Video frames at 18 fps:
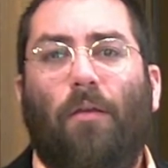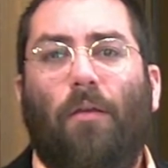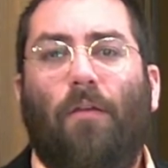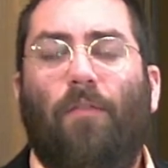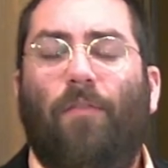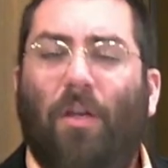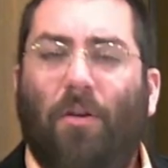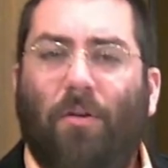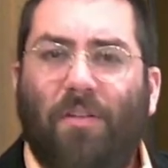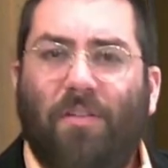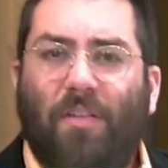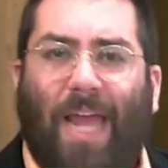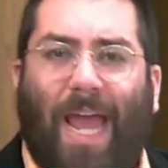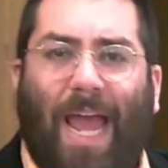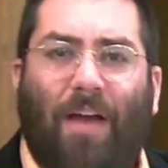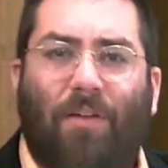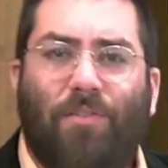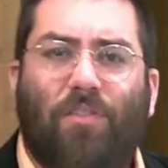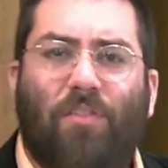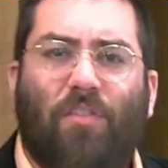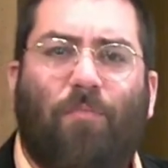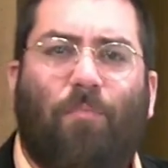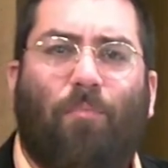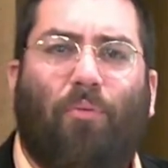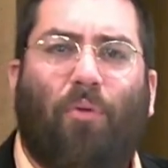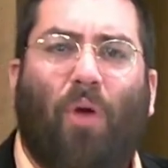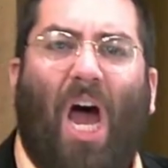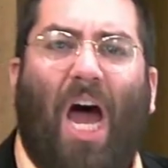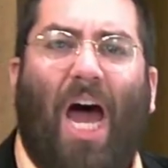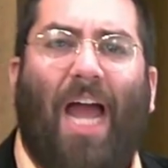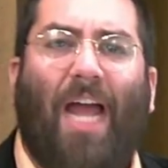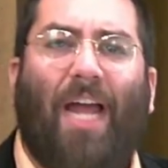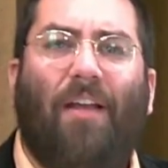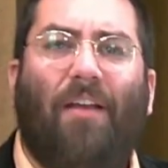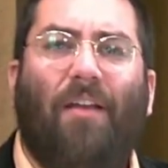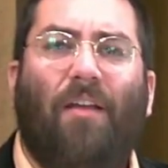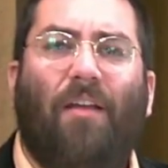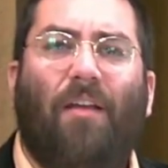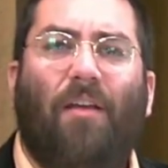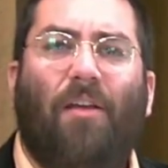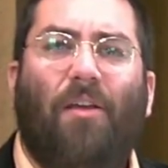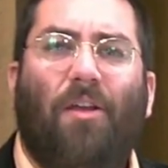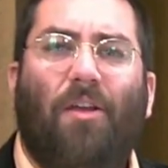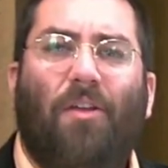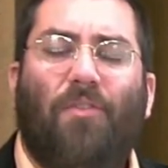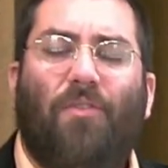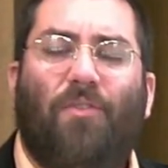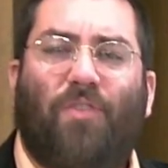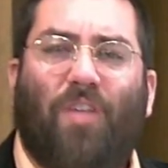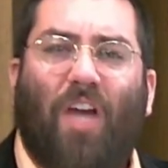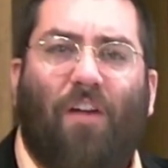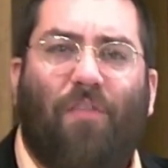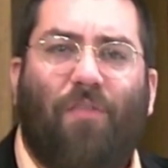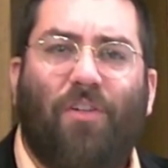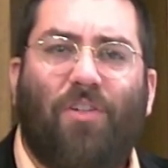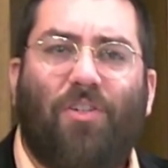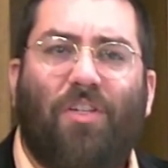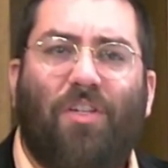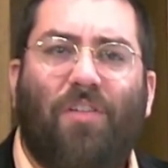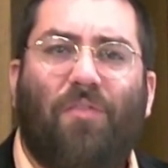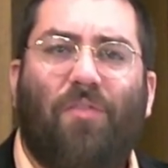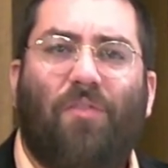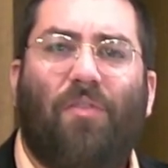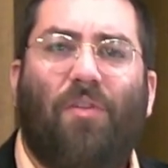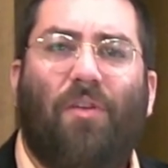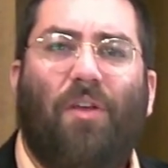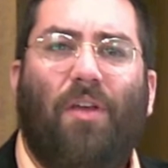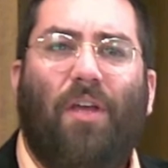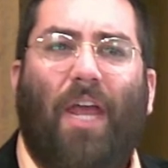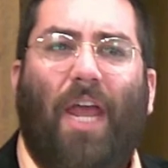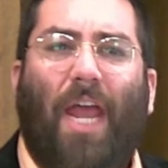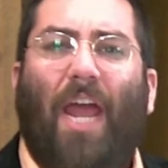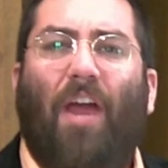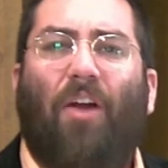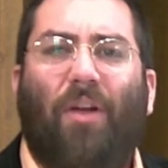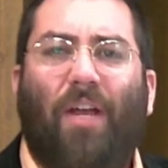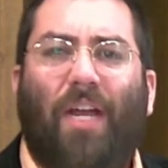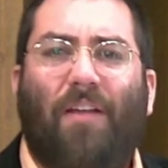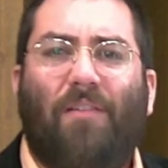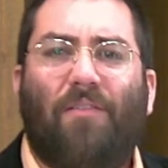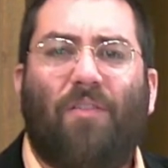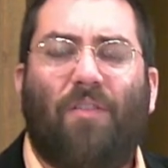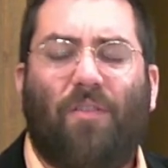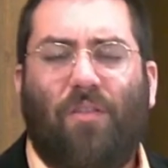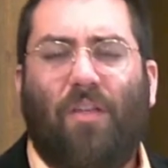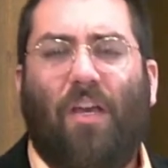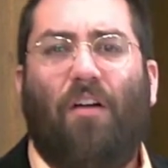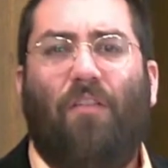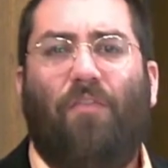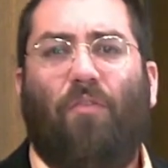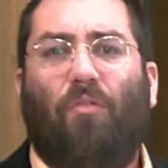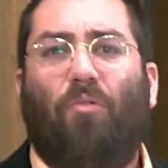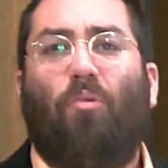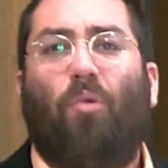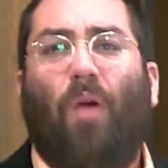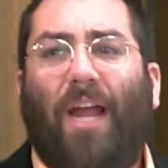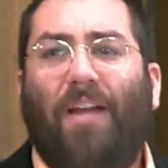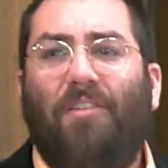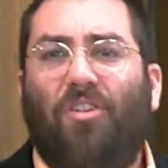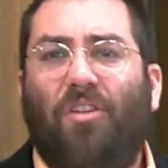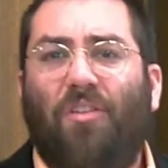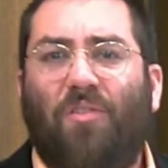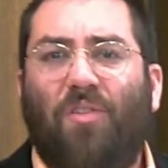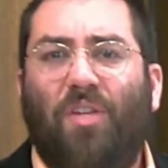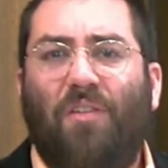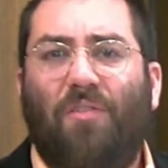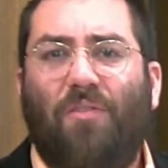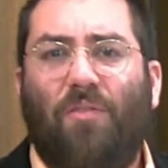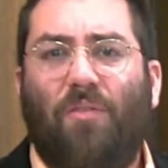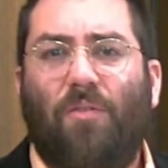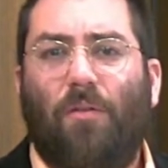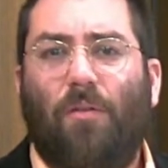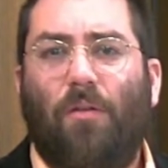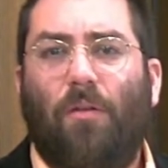If there is an ounce of pride, selfishness, arrogance, self righteousness,